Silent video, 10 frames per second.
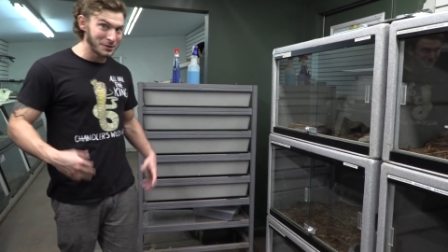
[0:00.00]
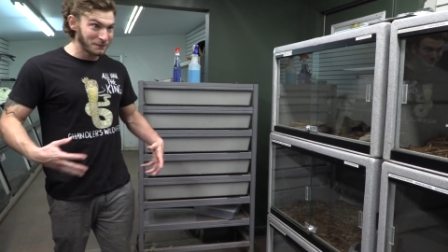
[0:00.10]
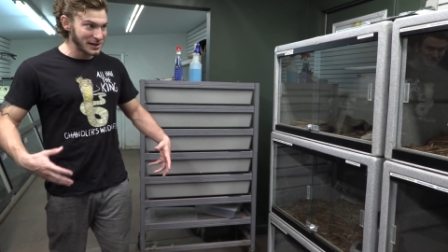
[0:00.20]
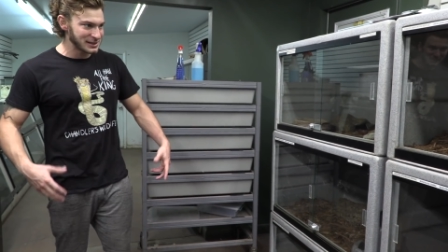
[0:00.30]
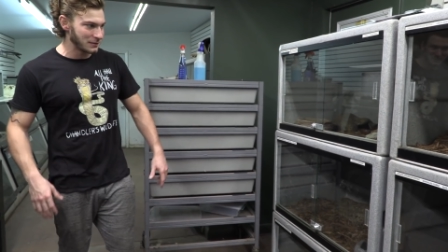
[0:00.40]

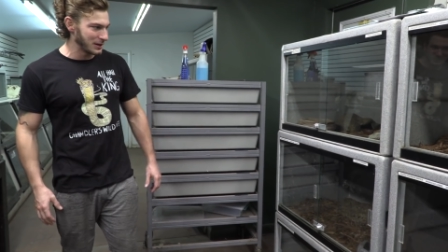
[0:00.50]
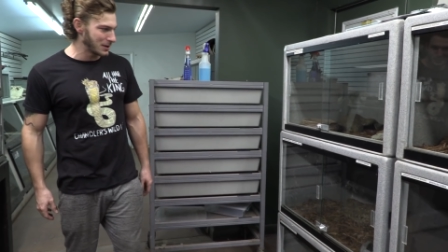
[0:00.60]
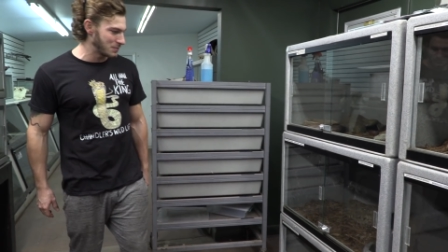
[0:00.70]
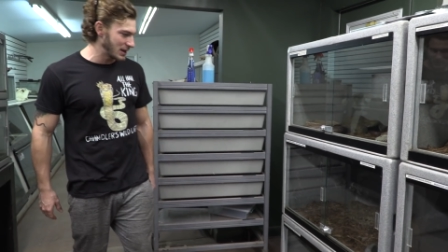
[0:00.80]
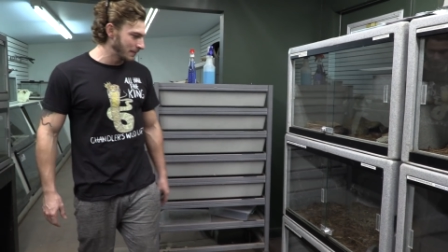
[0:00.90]
defensive he
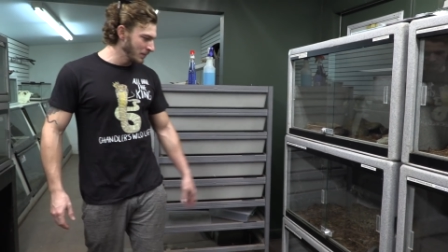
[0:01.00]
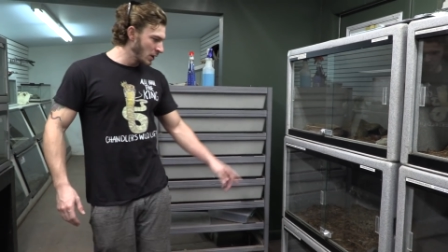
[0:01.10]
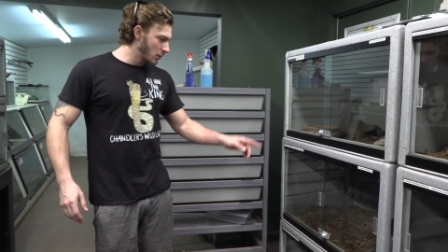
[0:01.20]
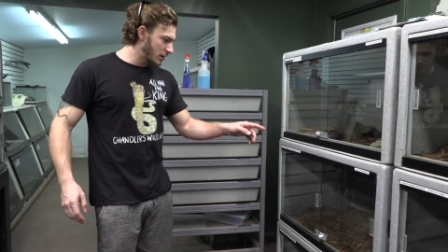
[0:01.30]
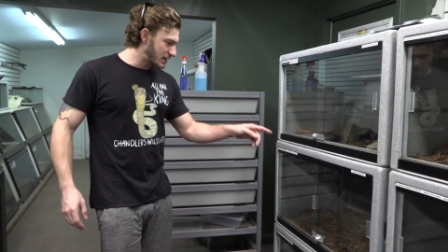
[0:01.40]
can be.
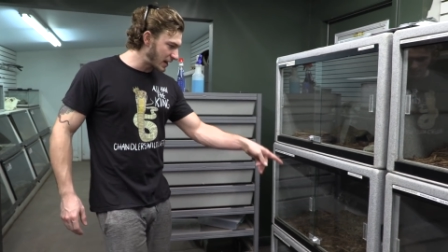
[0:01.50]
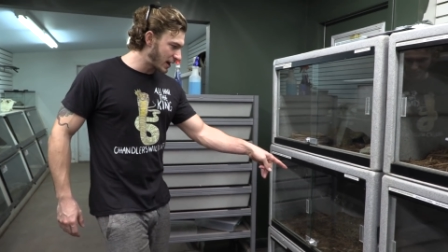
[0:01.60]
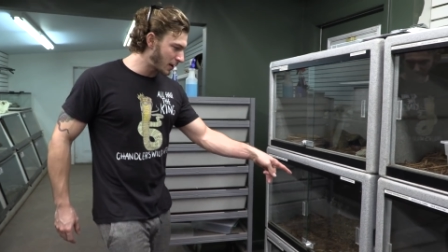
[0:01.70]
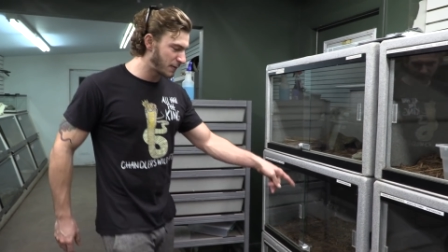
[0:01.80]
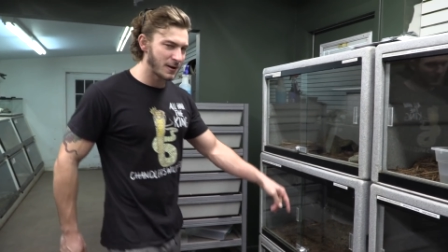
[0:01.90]
We're going to take
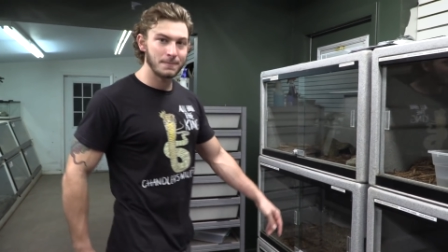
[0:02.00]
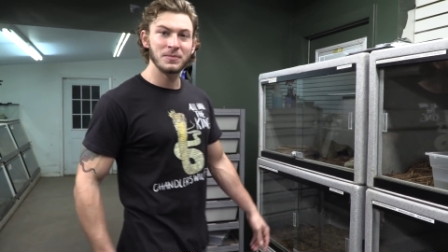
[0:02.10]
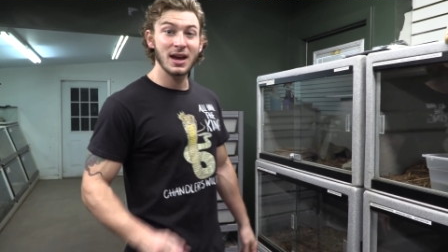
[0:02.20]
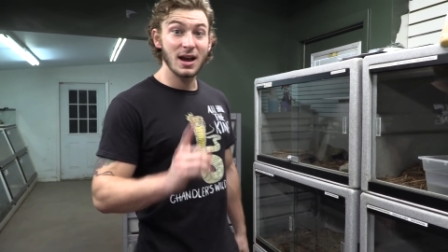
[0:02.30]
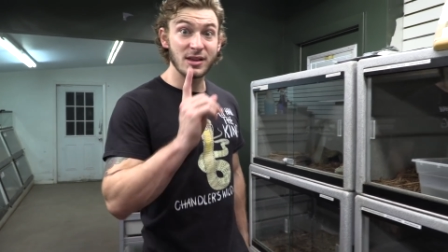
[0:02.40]
care of
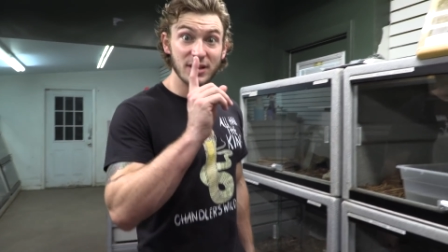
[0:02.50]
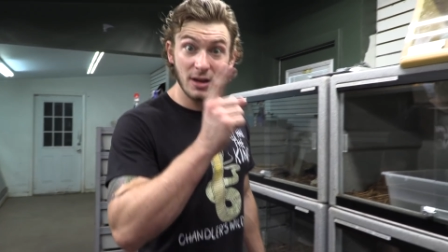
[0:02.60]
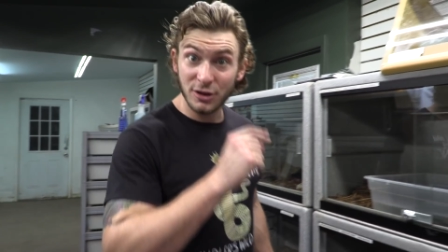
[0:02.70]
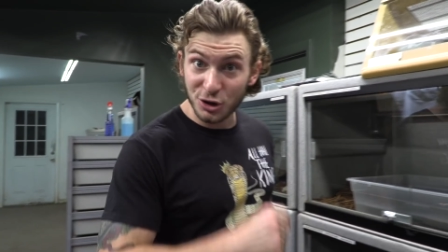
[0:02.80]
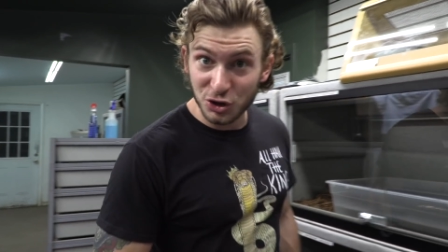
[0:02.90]
him and then the
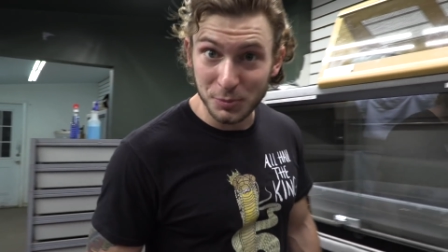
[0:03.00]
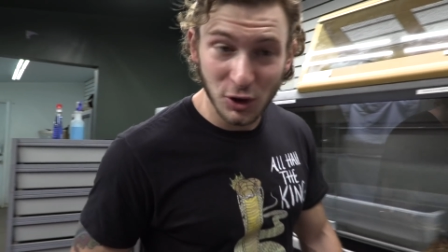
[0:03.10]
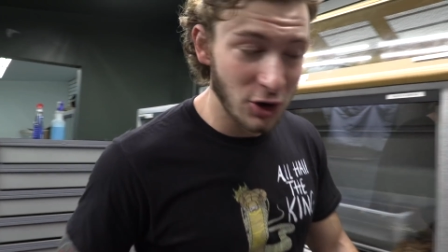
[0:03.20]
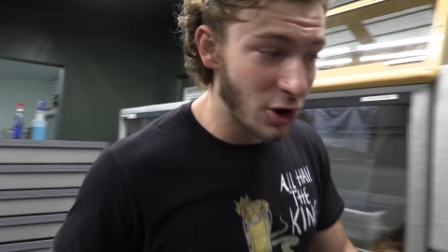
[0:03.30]
other Egyptian